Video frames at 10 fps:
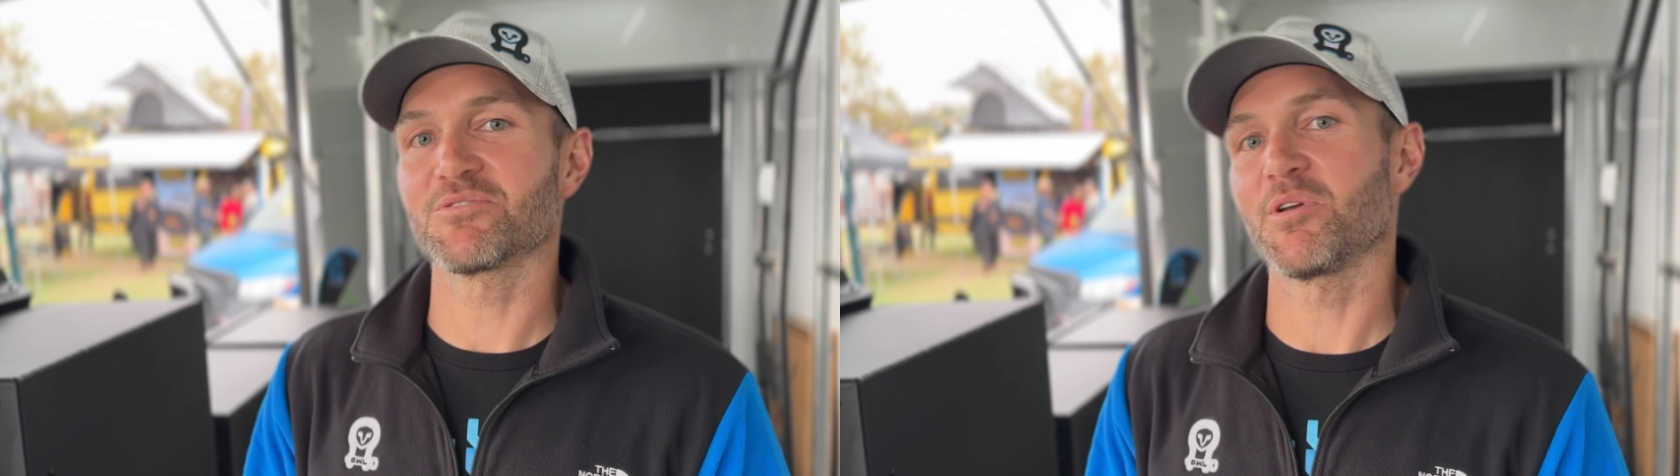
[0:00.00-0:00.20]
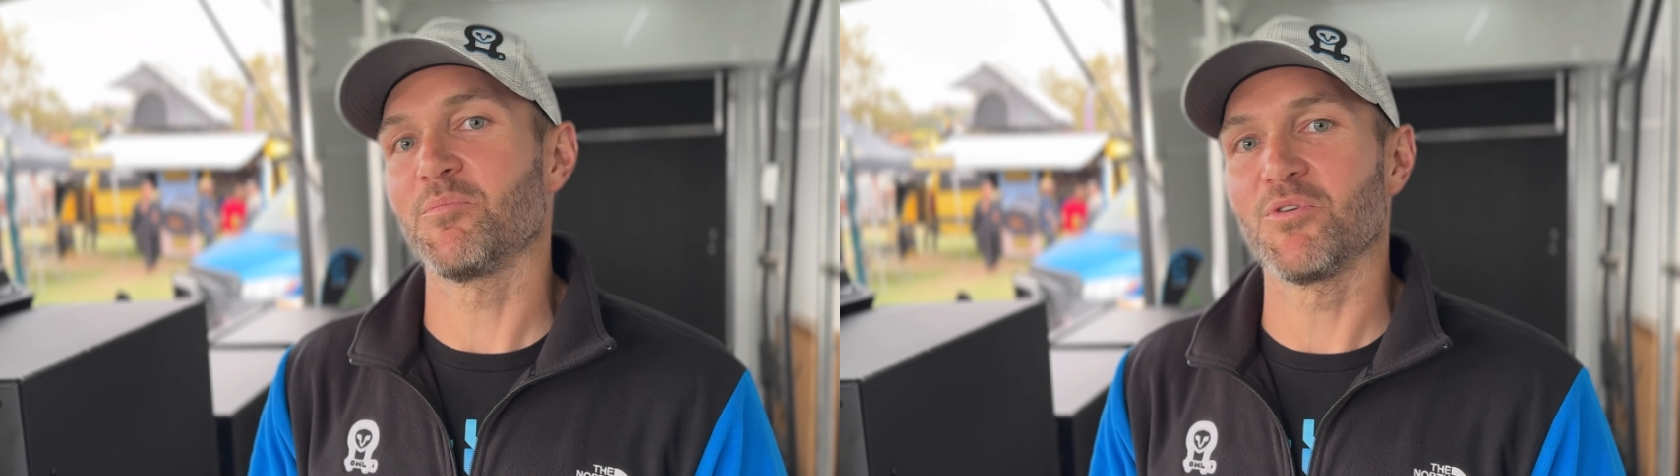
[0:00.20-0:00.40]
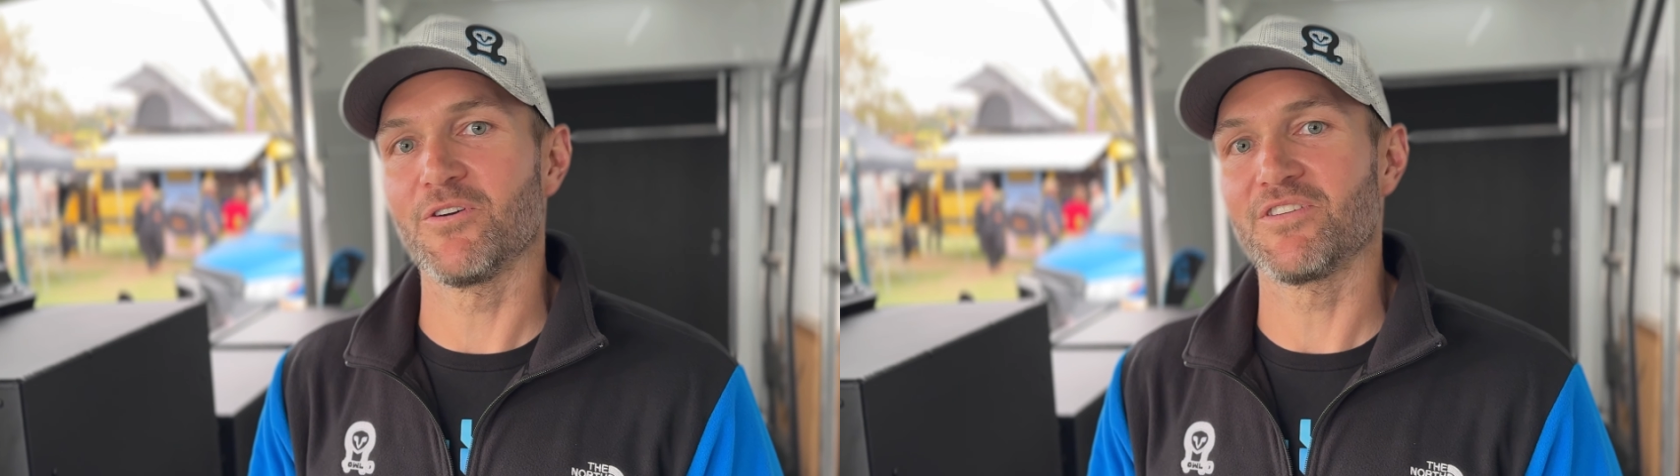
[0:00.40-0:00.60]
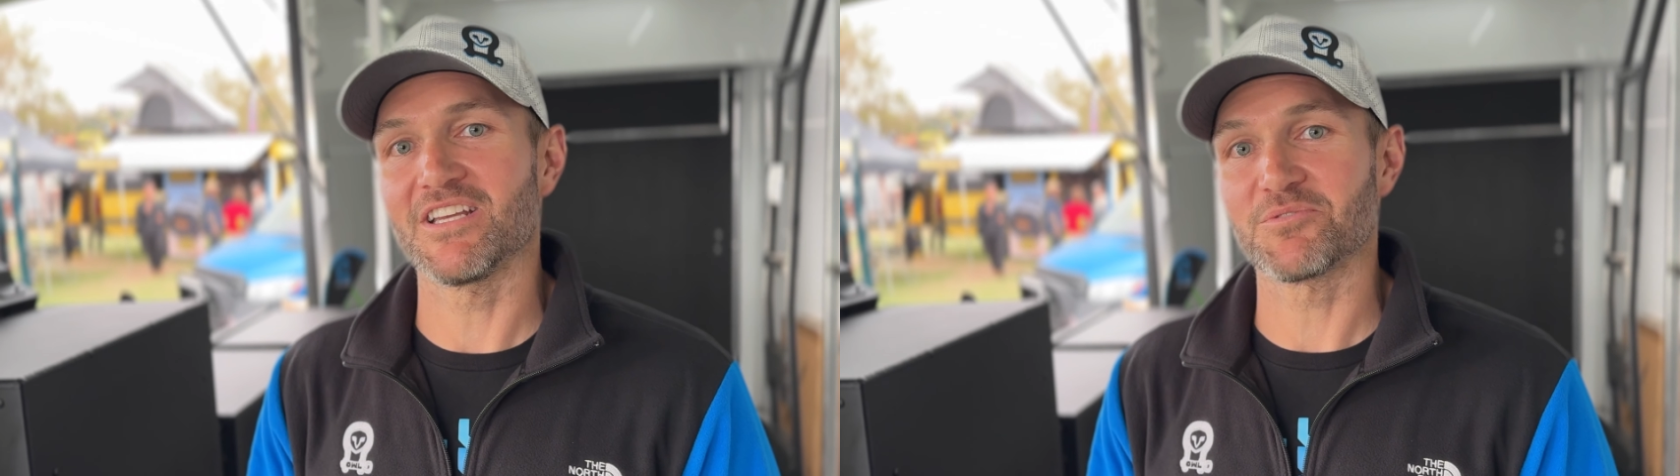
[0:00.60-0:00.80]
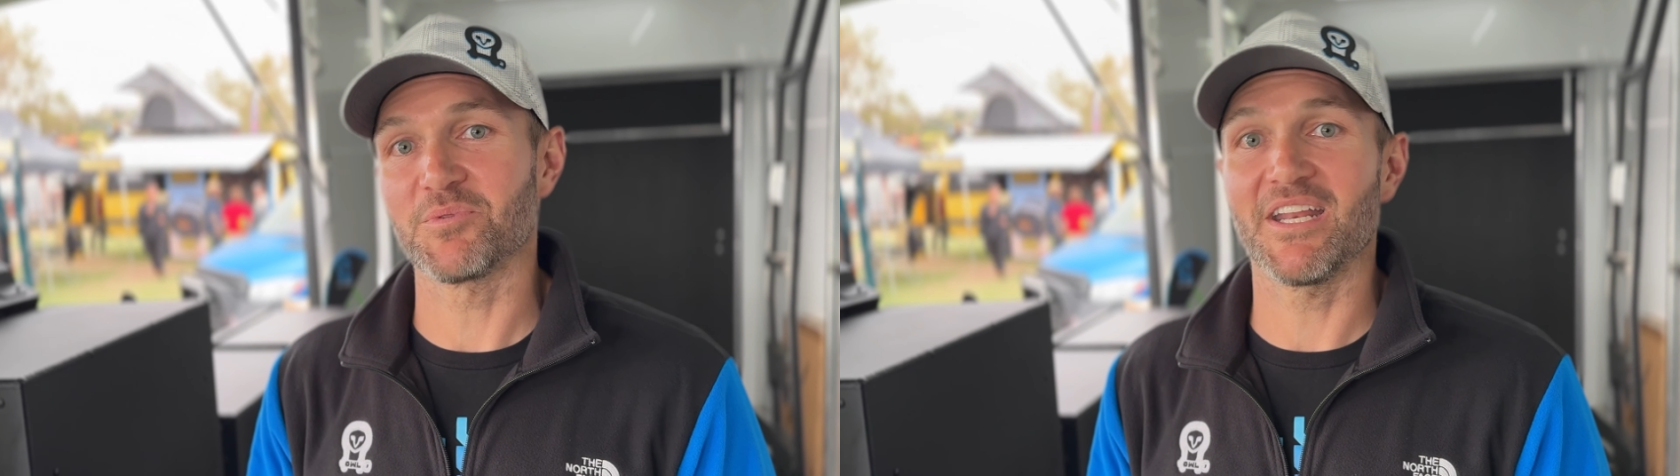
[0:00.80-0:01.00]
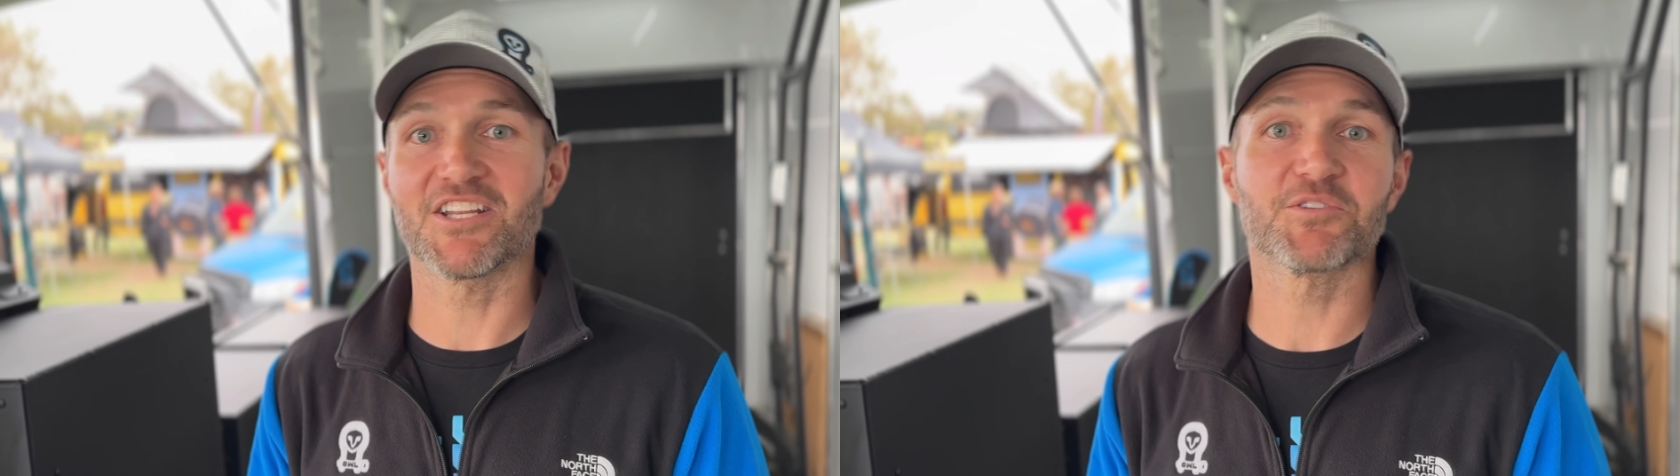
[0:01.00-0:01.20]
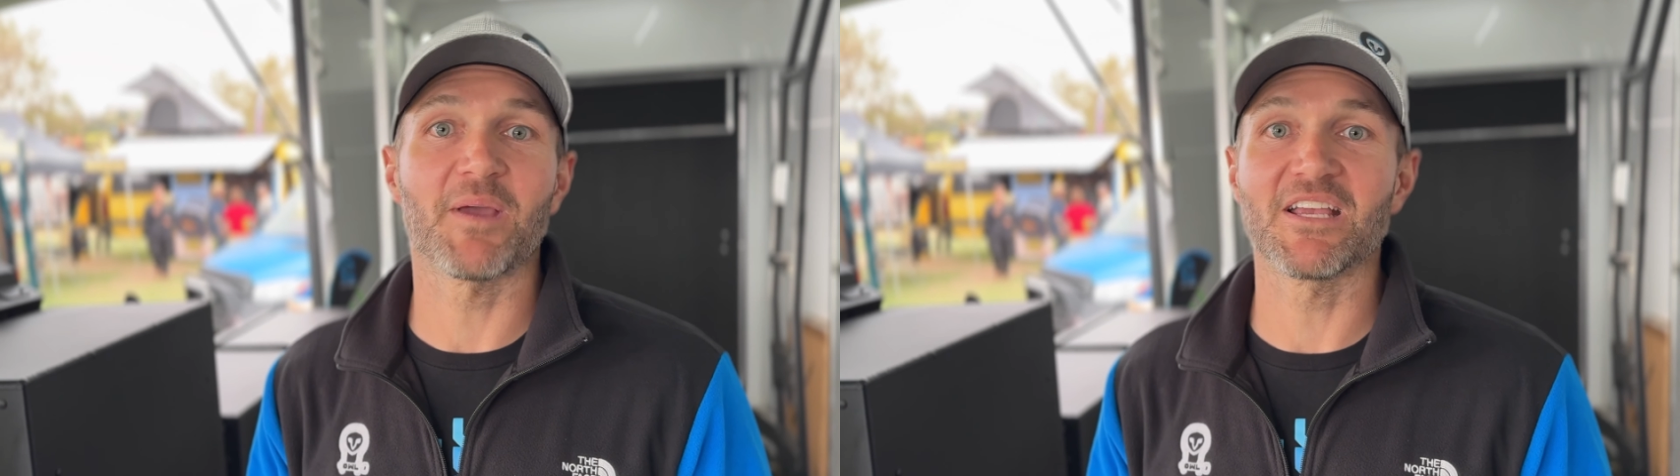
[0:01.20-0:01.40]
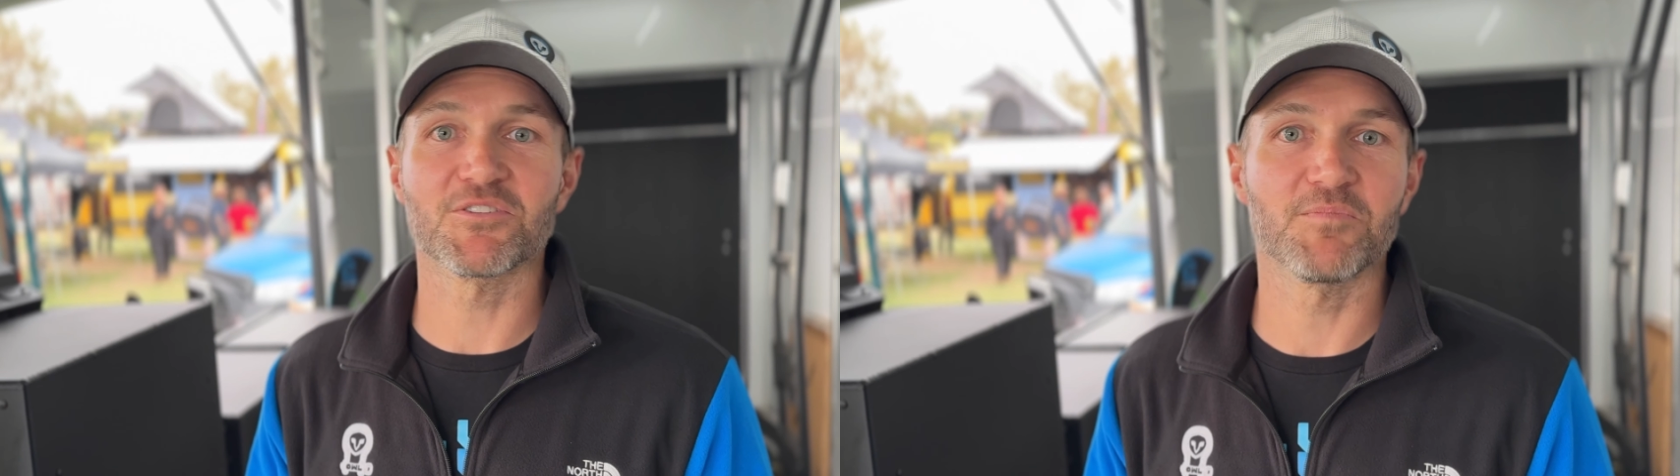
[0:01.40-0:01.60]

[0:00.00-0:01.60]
we moved is we needed space and